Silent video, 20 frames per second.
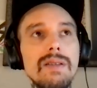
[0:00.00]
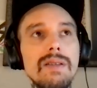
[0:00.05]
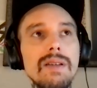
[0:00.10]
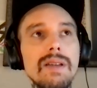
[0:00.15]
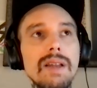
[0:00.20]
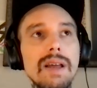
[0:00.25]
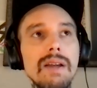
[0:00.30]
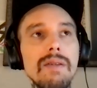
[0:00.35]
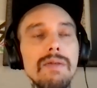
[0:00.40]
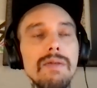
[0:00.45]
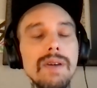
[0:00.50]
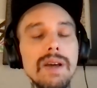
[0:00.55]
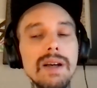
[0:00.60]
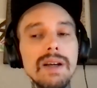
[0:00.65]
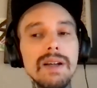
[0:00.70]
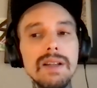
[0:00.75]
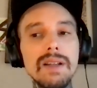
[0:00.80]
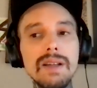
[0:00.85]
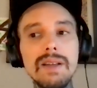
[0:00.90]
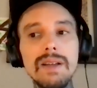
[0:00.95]
to that
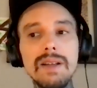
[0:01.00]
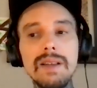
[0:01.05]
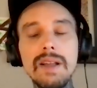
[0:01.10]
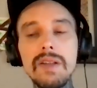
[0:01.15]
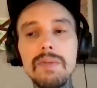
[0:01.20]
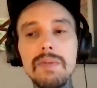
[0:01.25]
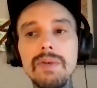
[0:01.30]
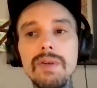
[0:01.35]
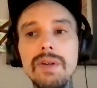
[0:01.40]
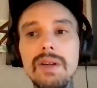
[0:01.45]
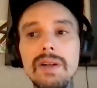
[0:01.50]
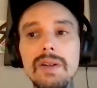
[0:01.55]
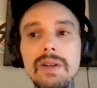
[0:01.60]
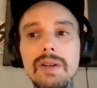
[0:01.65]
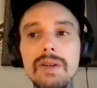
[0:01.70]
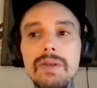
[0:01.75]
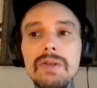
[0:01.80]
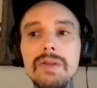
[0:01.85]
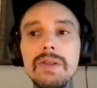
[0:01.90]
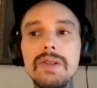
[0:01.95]
effect. I think that's pretty
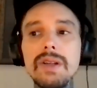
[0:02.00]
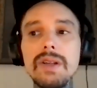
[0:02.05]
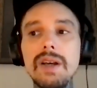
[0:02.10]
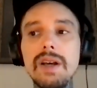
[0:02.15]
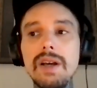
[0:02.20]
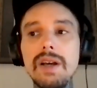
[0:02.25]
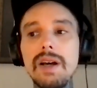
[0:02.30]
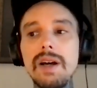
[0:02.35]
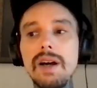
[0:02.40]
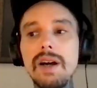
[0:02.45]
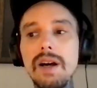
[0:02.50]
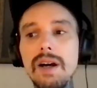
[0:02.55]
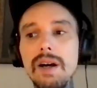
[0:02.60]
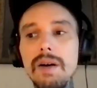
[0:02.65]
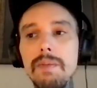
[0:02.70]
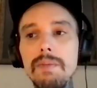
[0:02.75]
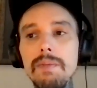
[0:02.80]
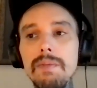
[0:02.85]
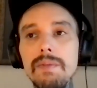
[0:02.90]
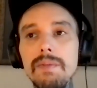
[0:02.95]
close.
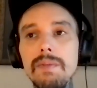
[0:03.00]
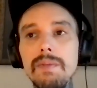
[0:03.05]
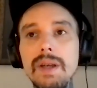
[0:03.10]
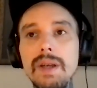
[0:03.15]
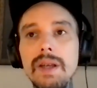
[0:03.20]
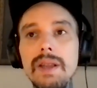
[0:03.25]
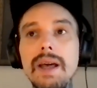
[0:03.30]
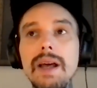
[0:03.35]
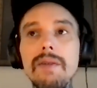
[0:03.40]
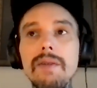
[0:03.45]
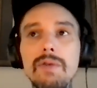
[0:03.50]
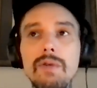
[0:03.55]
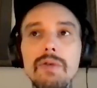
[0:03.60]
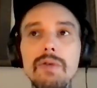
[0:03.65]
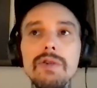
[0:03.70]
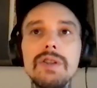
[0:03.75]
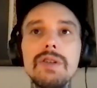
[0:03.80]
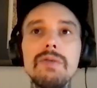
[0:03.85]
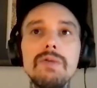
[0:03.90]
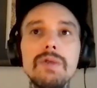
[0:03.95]
Um, and that, of
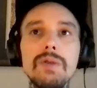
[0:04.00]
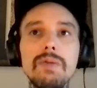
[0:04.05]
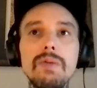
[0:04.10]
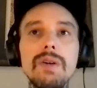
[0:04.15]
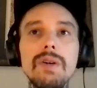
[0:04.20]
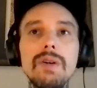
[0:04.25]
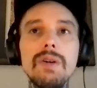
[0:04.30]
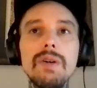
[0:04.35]
course, yeah. was when